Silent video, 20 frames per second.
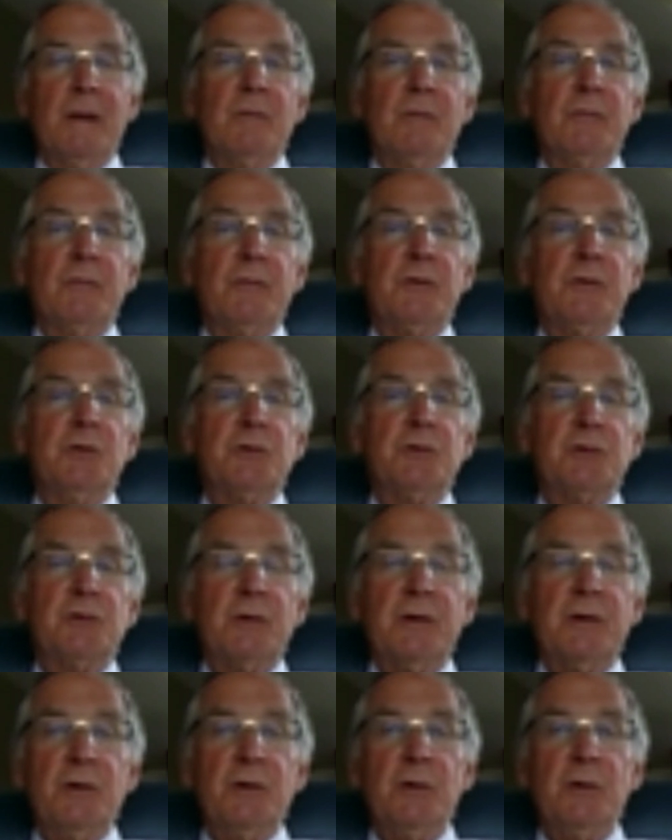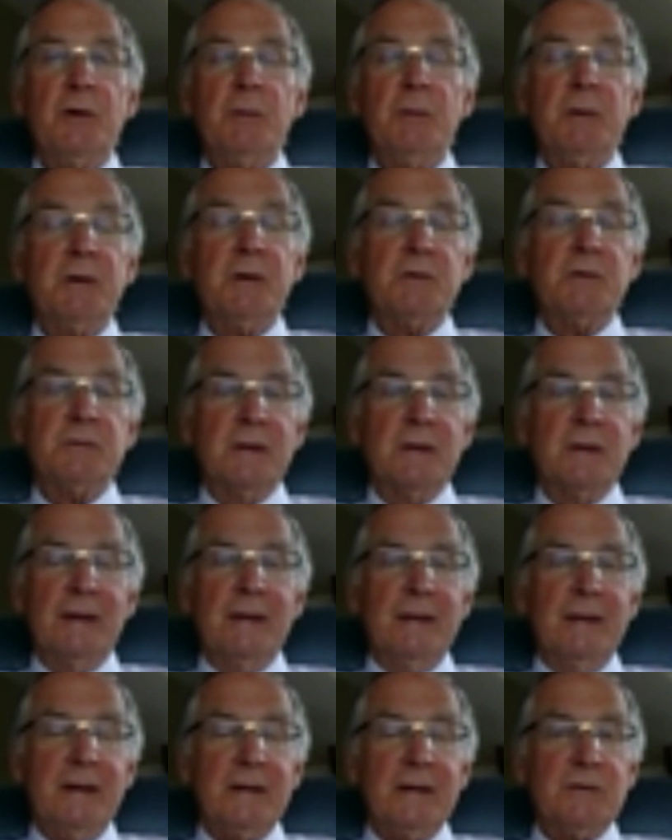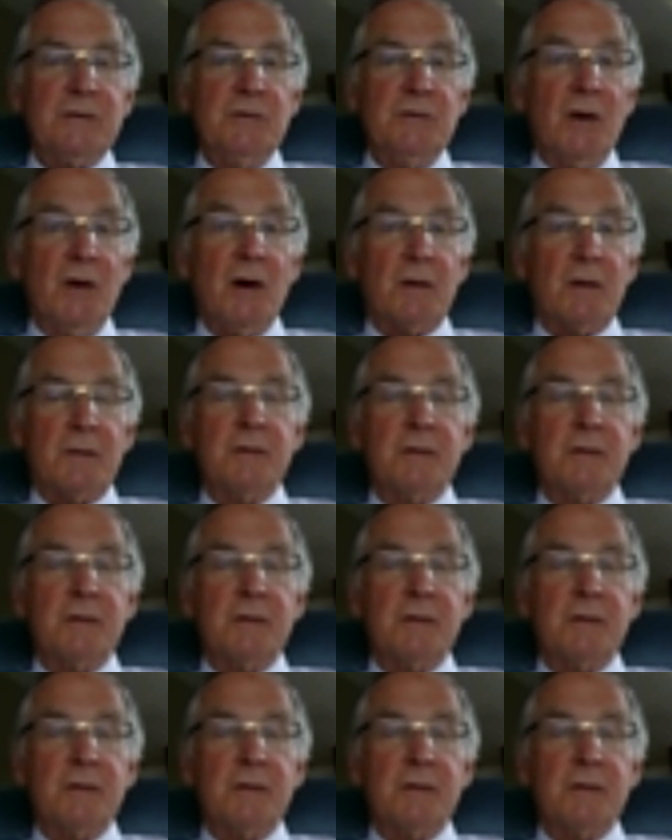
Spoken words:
fiduciary duty, but it's not.